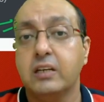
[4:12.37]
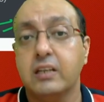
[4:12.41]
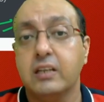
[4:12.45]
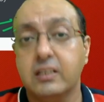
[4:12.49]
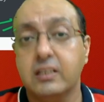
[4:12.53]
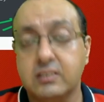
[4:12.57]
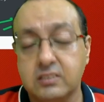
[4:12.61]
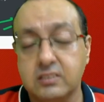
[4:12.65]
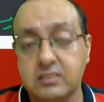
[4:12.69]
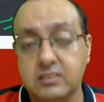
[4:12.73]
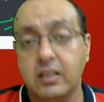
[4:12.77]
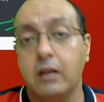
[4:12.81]

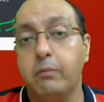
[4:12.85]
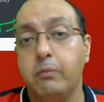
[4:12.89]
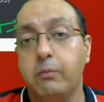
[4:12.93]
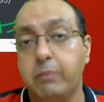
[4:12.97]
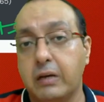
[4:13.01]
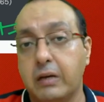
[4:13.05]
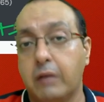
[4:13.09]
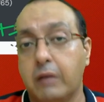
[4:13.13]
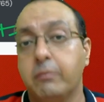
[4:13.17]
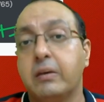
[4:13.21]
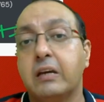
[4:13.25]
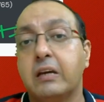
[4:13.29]
is still
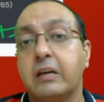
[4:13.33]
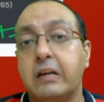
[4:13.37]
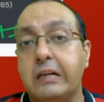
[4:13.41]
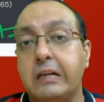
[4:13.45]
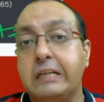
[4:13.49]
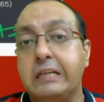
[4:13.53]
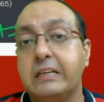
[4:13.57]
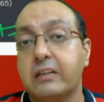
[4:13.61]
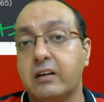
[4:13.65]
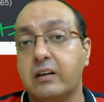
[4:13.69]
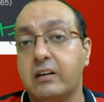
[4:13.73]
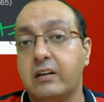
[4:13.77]
becoming
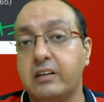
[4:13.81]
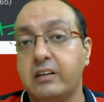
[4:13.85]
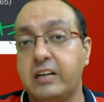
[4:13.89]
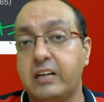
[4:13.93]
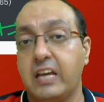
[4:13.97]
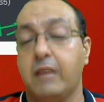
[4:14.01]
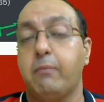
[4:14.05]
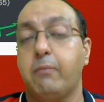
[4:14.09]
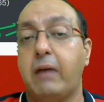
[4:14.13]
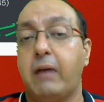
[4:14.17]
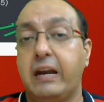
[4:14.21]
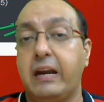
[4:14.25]
clearer
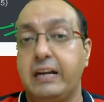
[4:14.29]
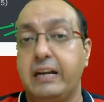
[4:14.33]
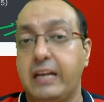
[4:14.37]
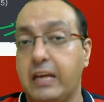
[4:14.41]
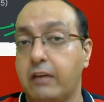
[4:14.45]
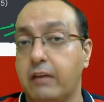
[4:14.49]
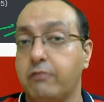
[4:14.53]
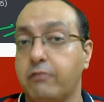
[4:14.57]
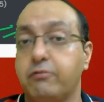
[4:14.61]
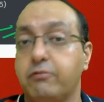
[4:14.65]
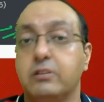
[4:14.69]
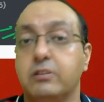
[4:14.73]
day by
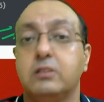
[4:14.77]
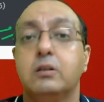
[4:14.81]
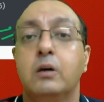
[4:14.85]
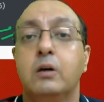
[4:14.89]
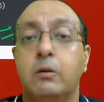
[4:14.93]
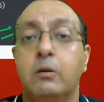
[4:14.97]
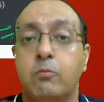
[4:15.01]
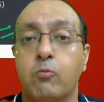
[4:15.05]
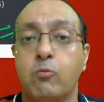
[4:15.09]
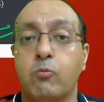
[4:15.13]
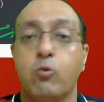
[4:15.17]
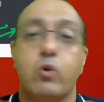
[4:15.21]
day with
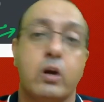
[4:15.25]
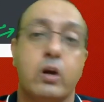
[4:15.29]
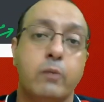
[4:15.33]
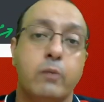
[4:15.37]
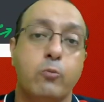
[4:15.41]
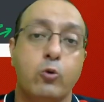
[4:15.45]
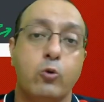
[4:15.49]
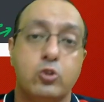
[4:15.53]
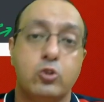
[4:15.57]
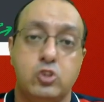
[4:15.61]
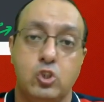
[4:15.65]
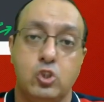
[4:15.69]
more and
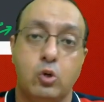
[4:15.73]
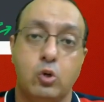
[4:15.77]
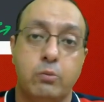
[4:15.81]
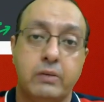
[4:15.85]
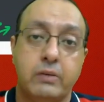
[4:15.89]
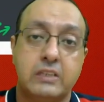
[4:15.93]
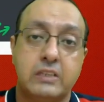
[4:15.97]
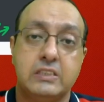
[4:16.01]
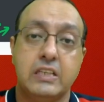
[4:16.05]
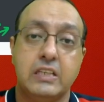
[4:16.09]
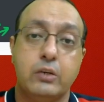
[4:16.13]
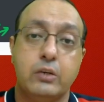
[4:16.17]
more
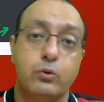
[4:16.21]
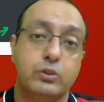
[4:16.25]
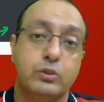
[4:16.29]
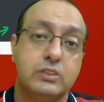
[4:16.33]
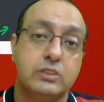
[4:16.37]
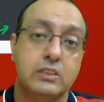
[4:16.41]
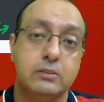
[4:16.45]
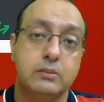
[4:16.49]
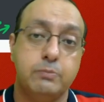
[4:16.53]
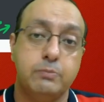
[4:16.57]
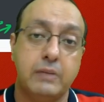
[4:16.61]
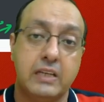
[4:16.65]
genomic
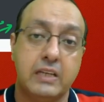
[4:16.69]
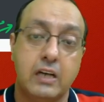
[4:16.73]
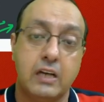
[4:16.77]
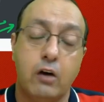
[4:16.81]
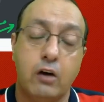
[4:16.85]
sequences being